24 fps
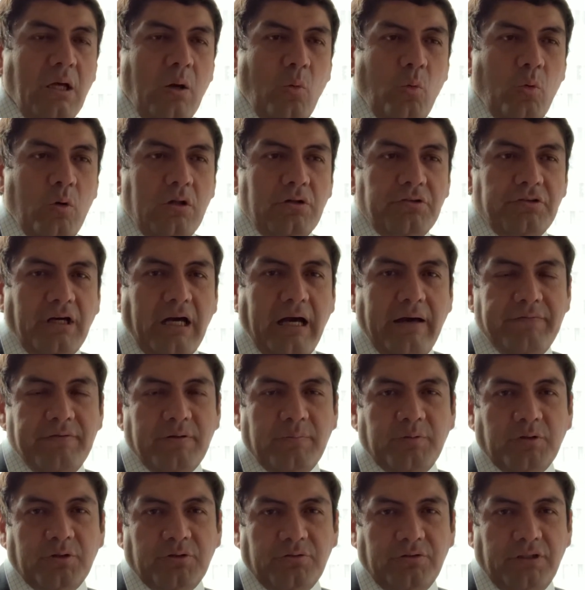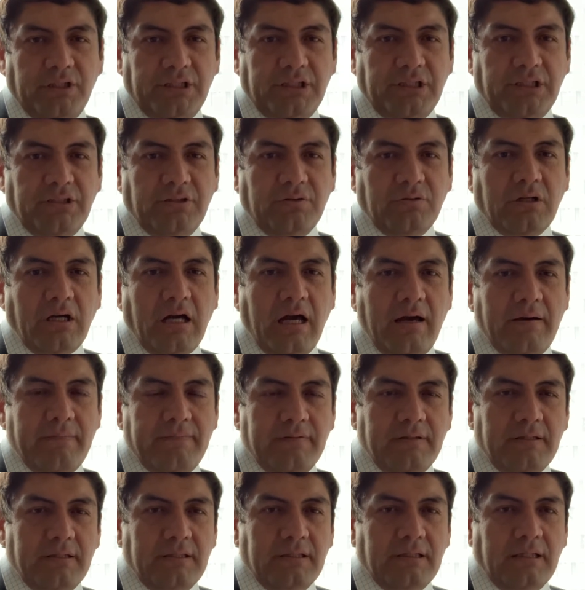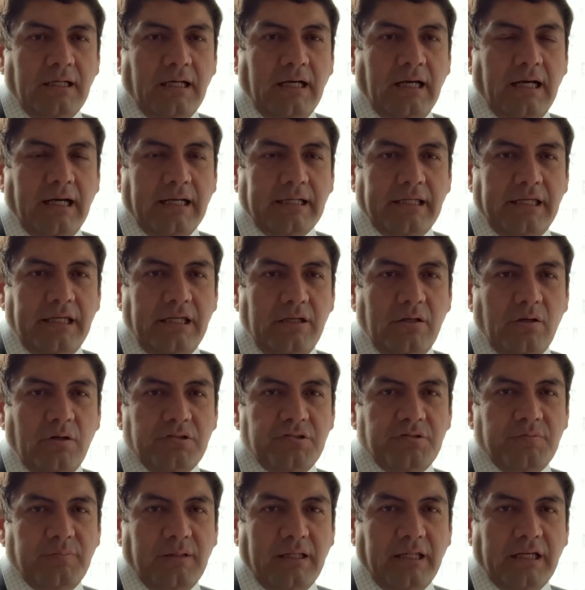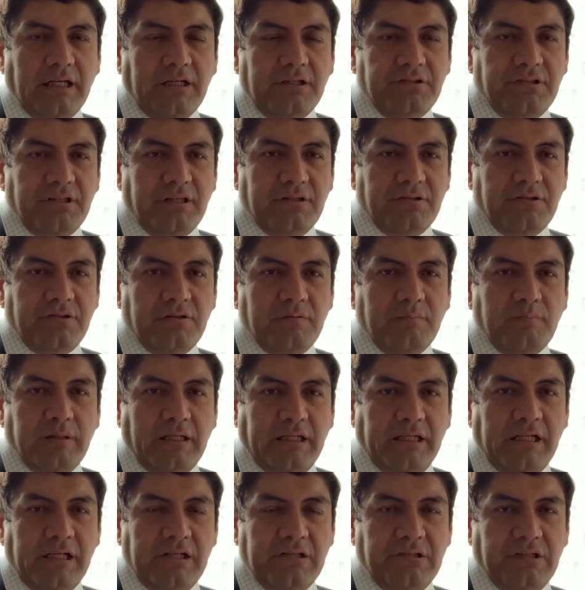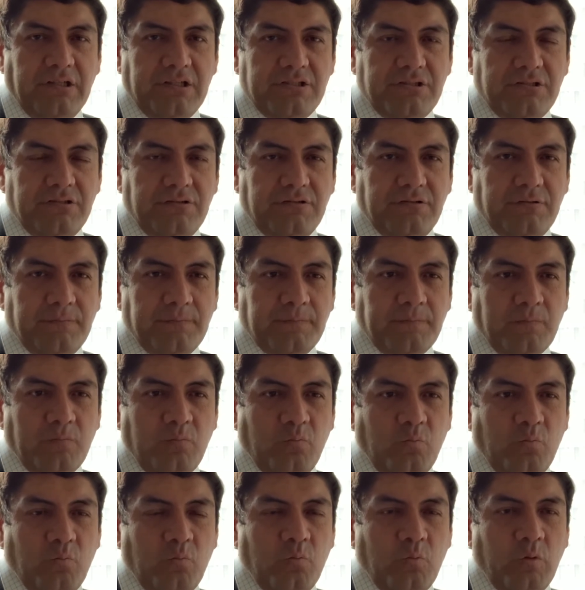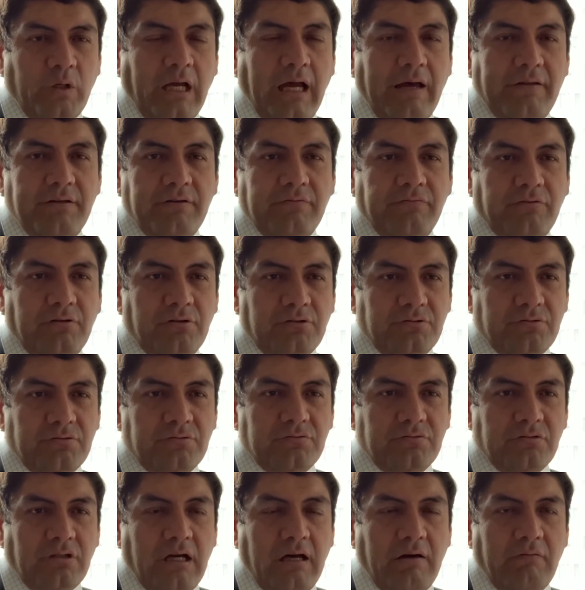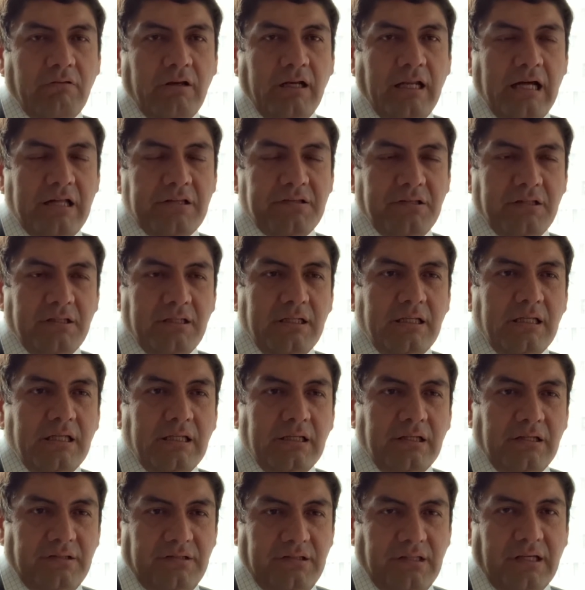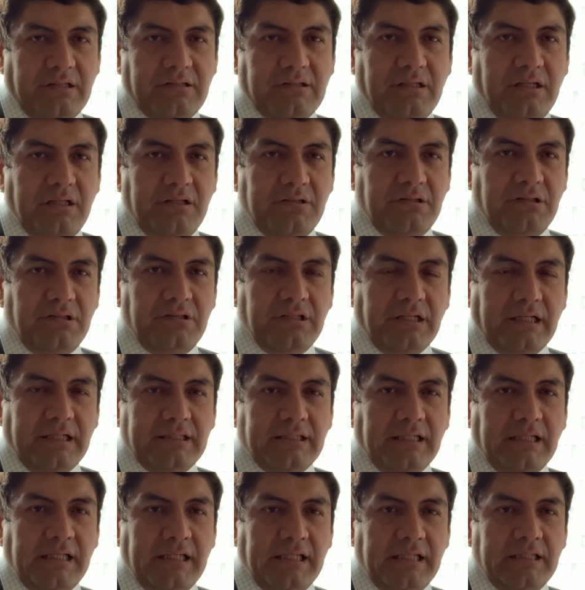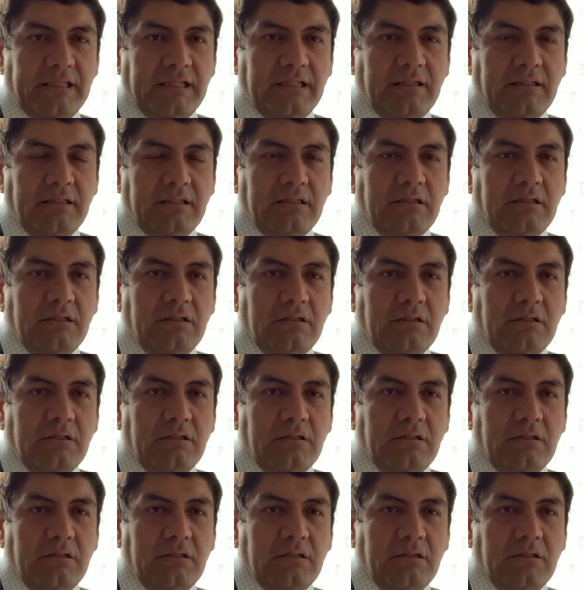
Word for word: we also have the opportunity to have uh, keynote speakers and some plenary sessions. We had the fortune to have with us His Excellency Secretary General